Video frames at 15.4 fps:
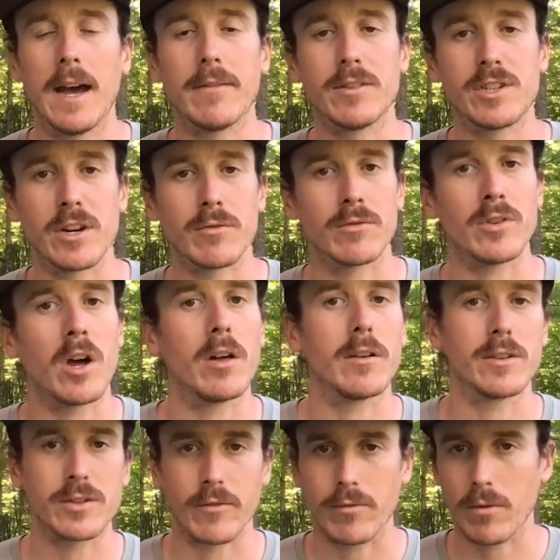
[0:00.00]
a general
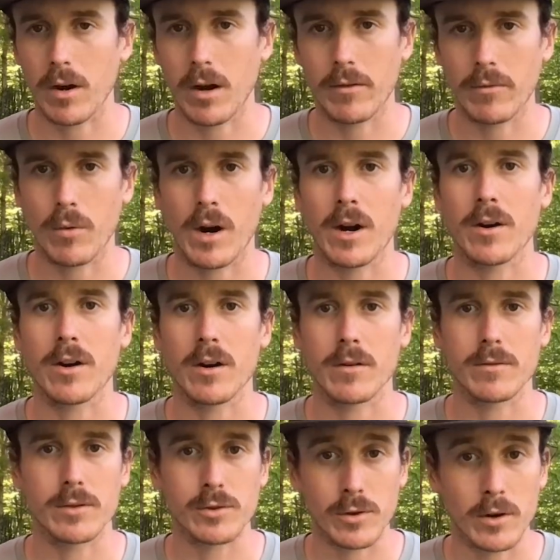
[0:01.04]
knowledge of where your
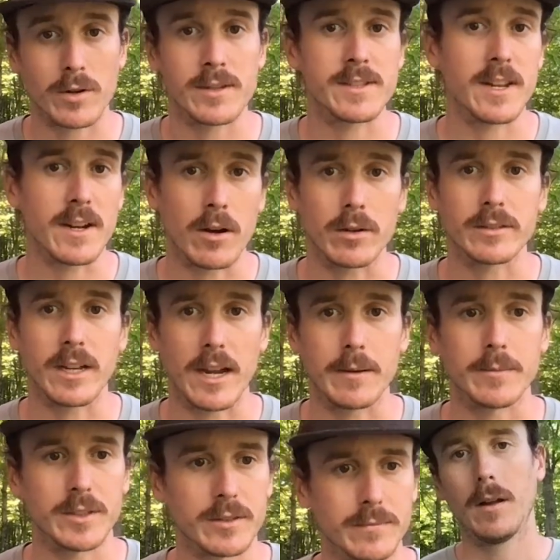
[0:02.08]
drone is at all
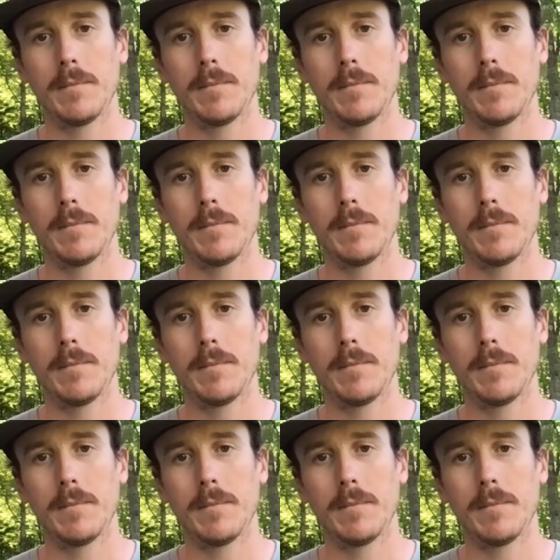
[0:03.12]
times.